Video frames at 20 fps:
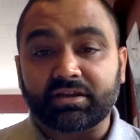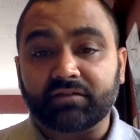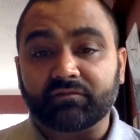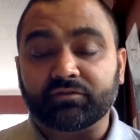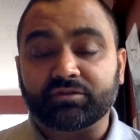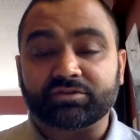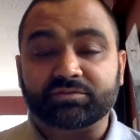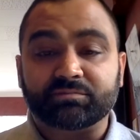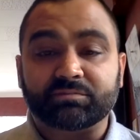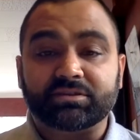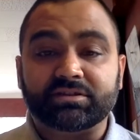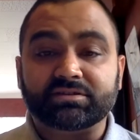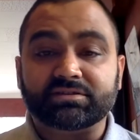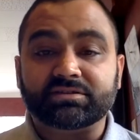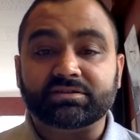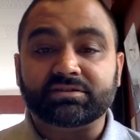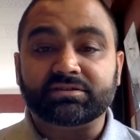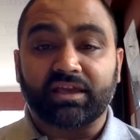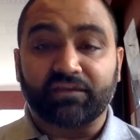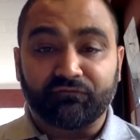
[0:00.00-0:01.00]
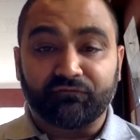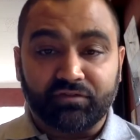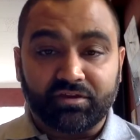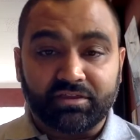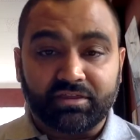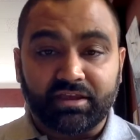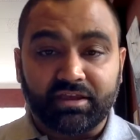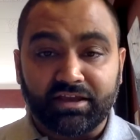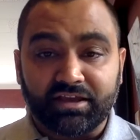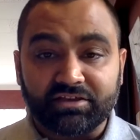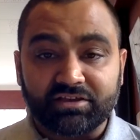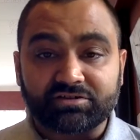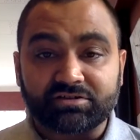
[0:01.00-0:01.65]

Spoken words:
which means everything is